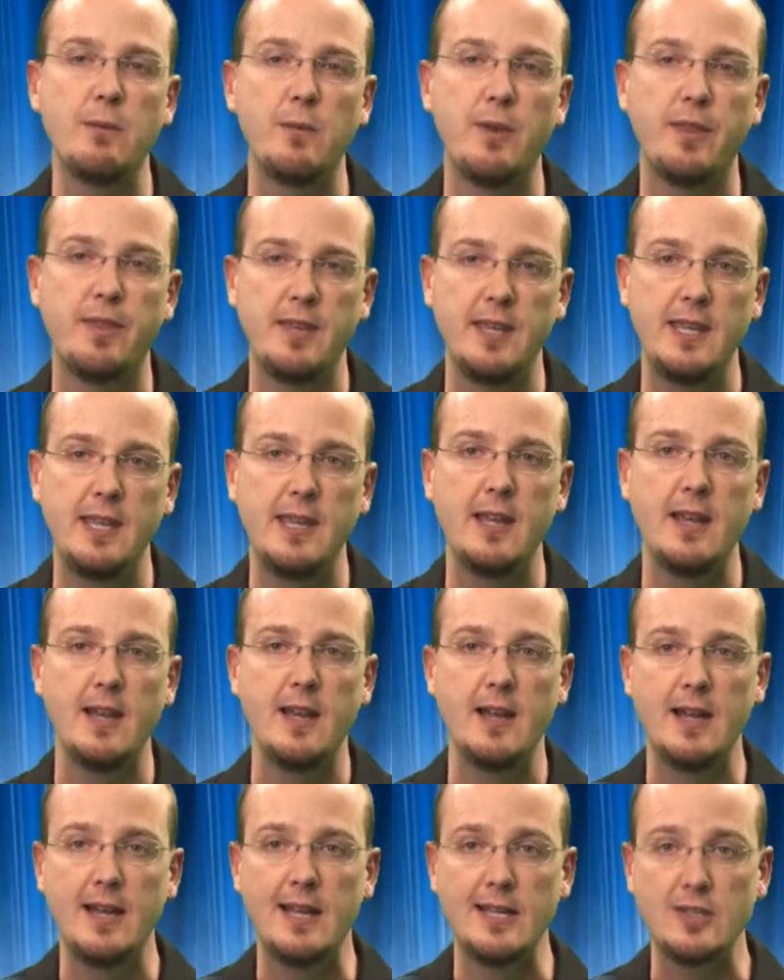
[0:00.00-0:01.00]
with the
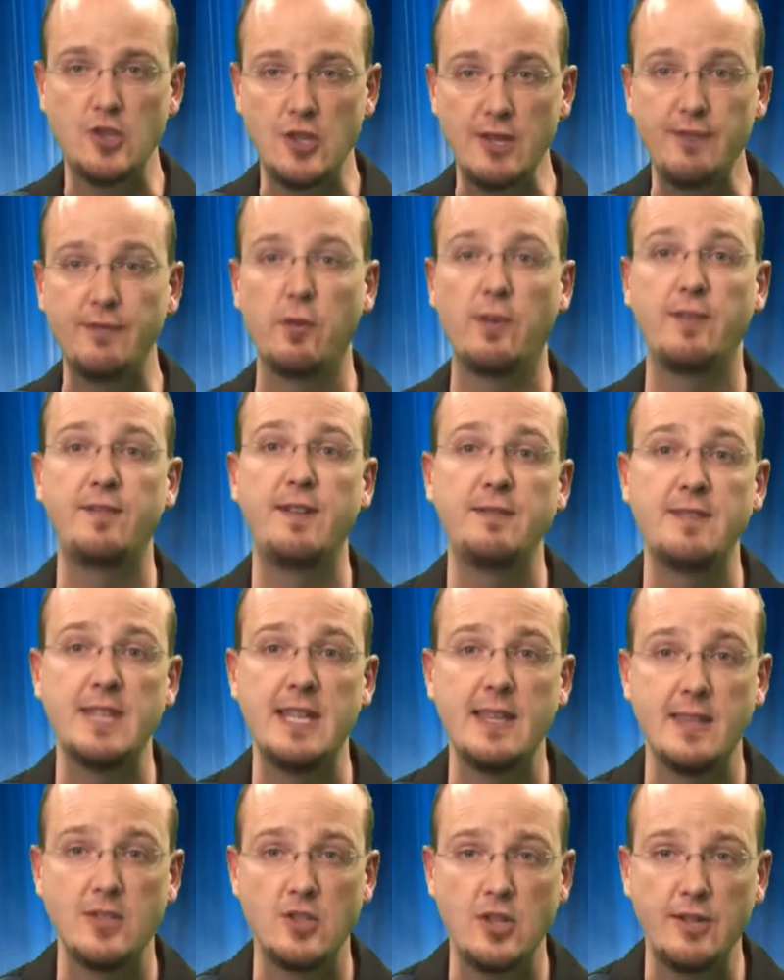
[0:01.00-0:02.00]

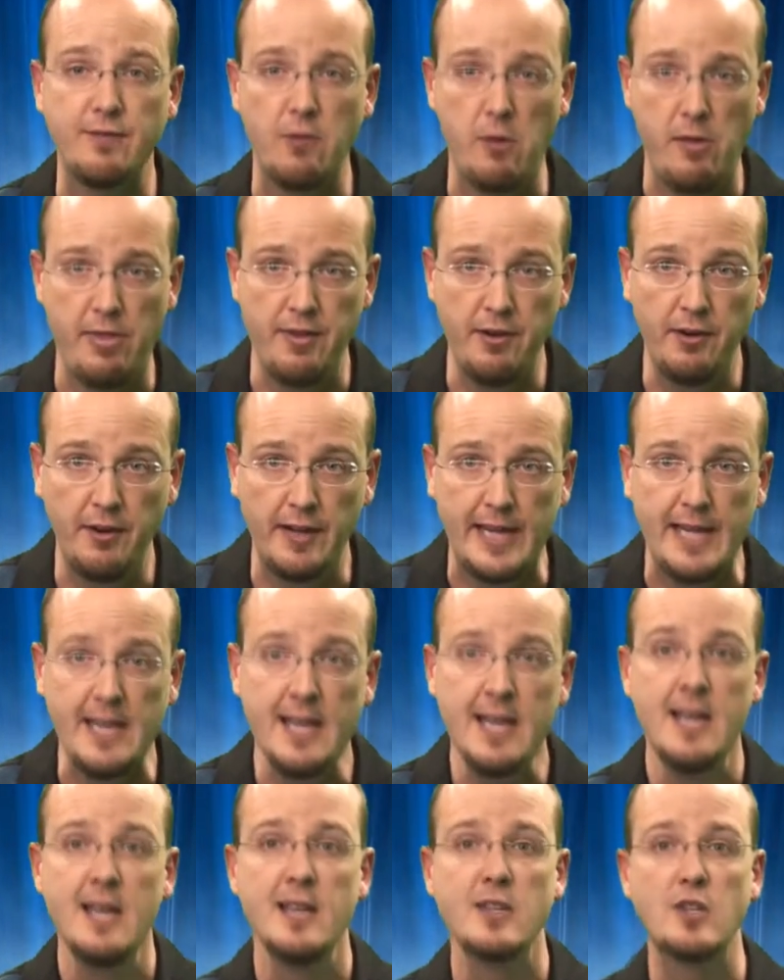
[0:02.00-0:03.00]
G450 and the
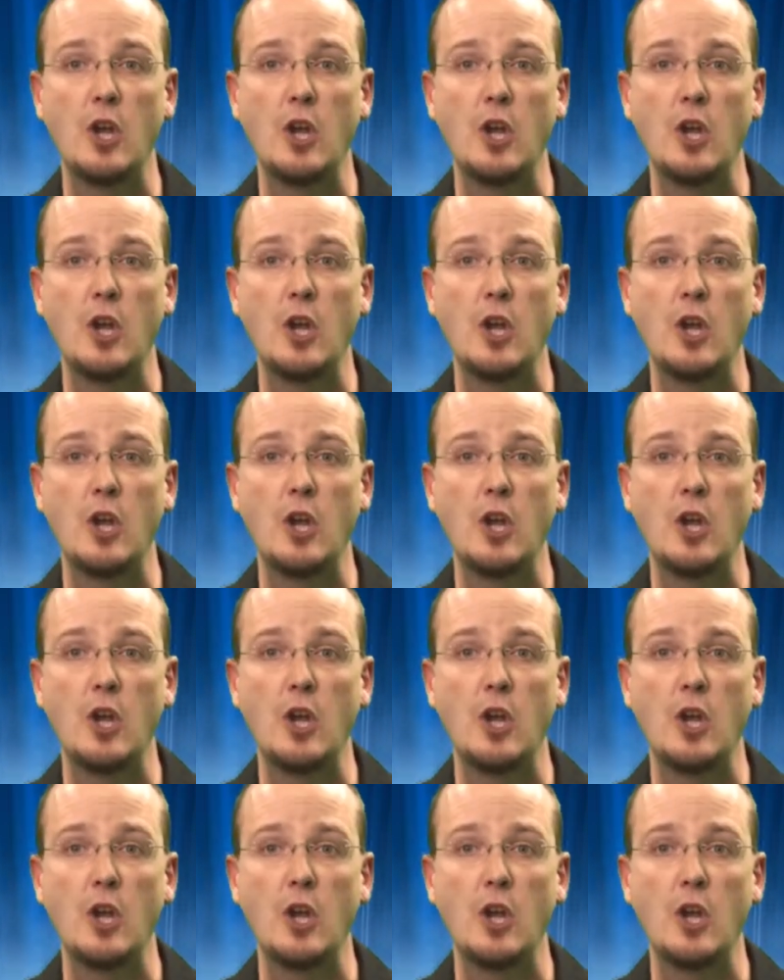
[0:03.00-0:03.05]
G430.